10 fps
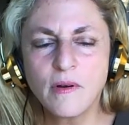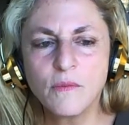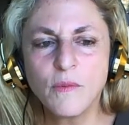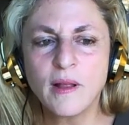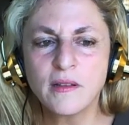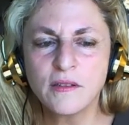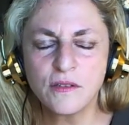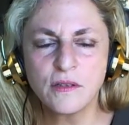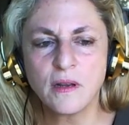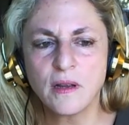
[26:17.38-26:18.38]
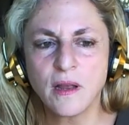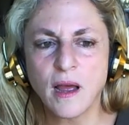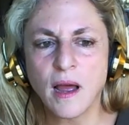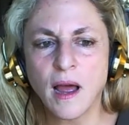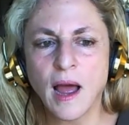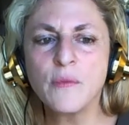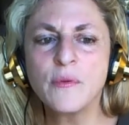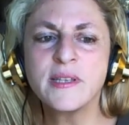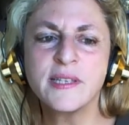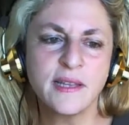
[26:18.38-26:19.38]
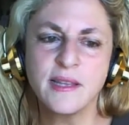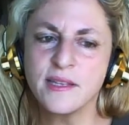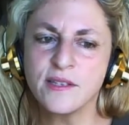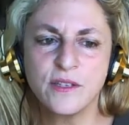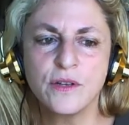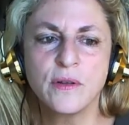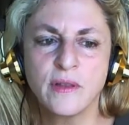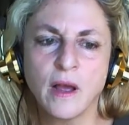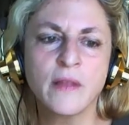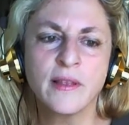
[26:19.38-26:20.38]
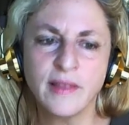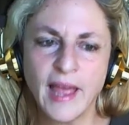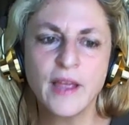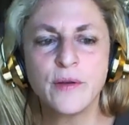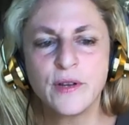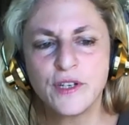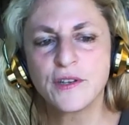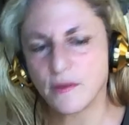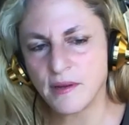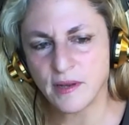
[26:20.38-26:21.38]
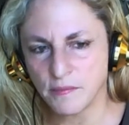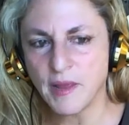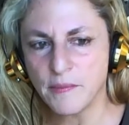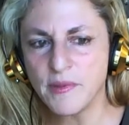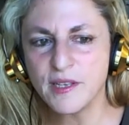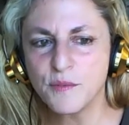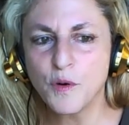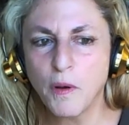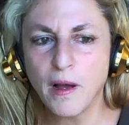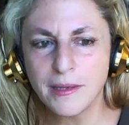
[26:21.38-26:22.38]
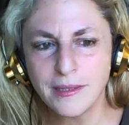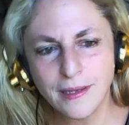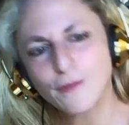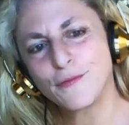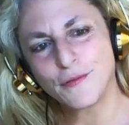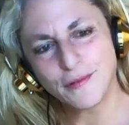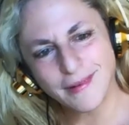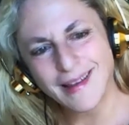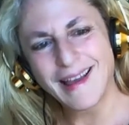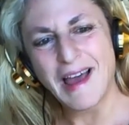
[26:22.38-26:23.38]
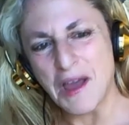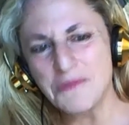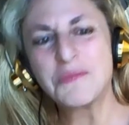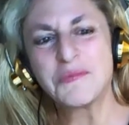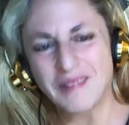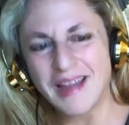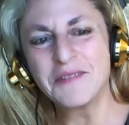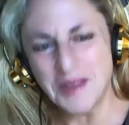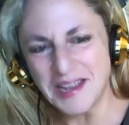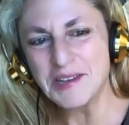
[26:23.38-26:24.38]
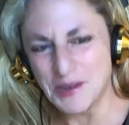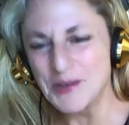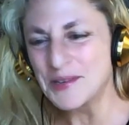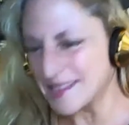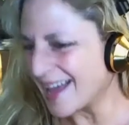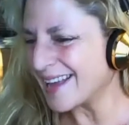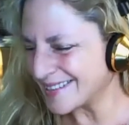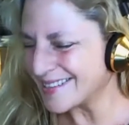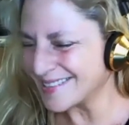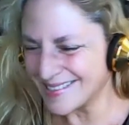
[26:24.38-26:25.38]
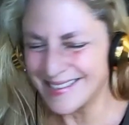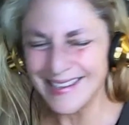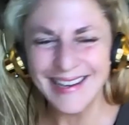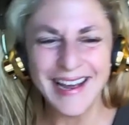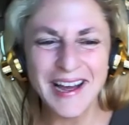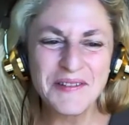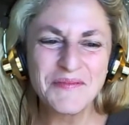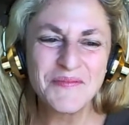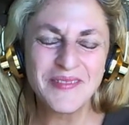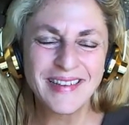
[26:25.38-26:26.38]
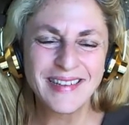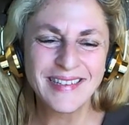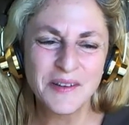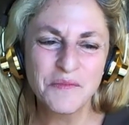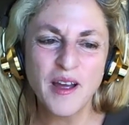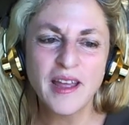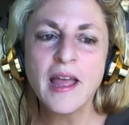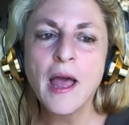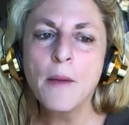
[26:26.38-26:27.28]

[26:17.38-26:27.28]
Well, I would see these two. The language maybe is more positive, and we can use that because in some way.